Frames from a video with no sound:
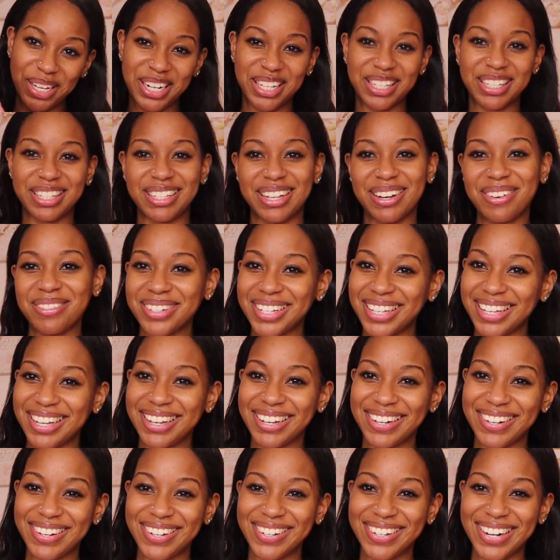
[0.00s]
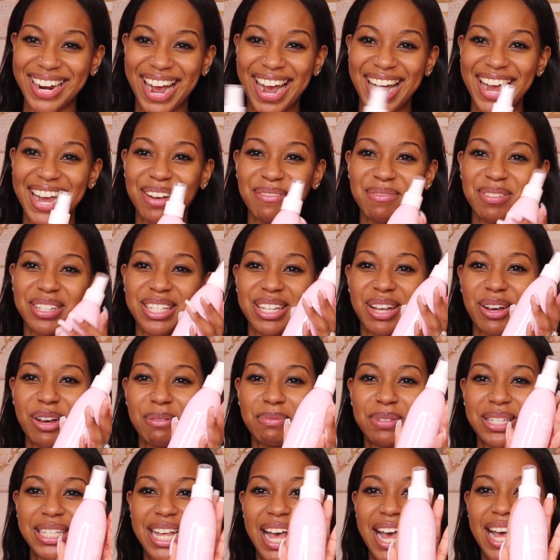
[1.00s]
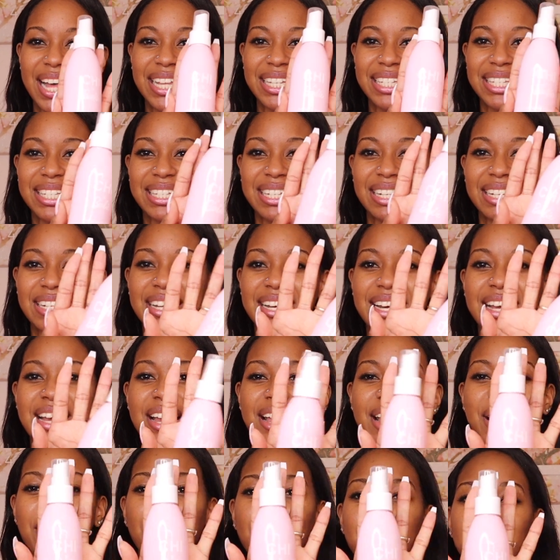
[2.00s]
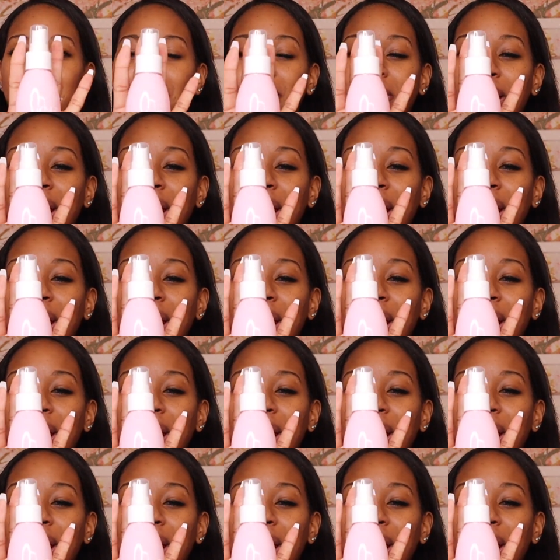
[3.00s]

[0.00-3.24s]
and it's so cute. I am so obsessed. The